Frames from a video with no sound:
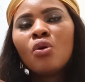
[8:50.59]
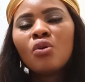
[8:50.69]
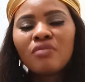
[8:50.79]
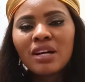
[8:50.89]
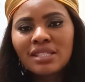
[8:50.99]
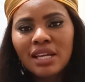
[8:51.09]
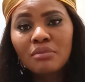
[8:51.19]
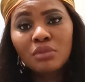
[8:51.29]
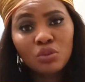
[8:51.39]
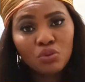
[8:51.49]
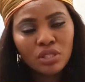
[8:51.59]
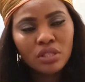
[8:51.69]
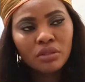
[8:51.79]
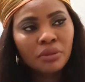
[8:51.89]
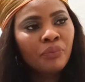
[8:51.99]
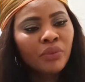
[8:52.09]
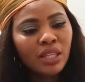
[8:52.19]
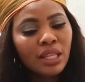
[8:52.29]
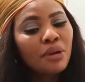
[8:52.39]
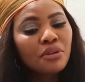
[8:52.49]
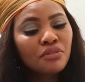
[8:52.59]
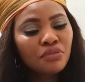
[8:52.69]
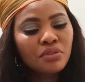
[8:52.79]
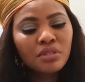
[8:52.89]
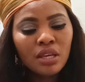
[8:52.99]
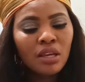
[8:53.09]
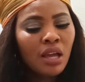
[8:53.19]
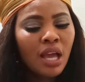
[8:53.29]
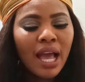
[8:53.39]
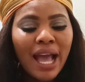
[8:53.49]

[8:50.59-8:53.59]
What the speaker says: Over time it will tell. Now, if you say,